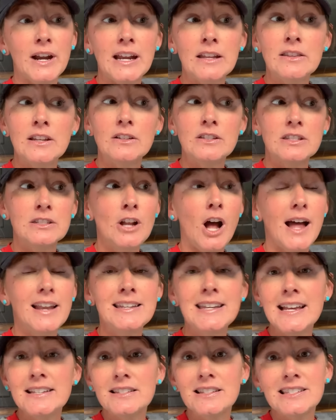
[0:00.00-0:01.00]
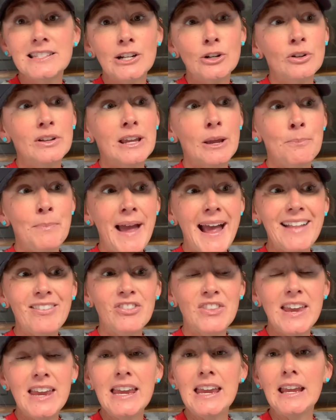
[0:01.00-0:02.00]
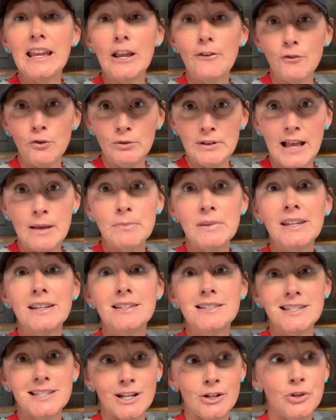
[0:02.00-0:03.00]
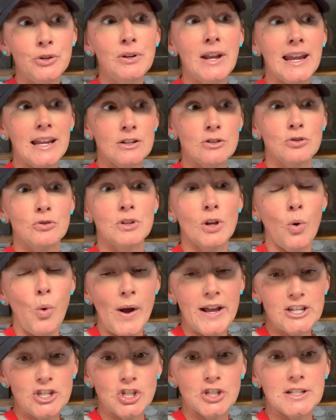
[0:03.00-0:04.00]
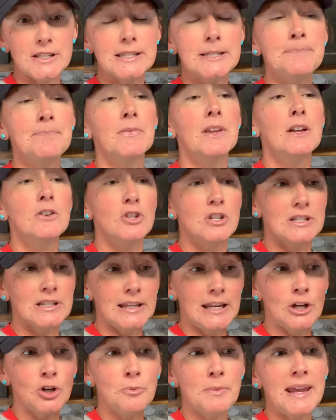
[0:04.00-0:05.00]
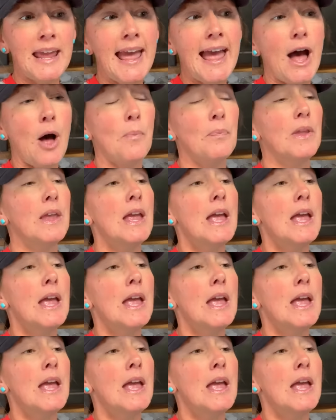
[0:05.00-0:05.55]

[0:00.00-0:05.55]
and that's not necessarily a bad thing if you let me continue to answer the questions just hear me out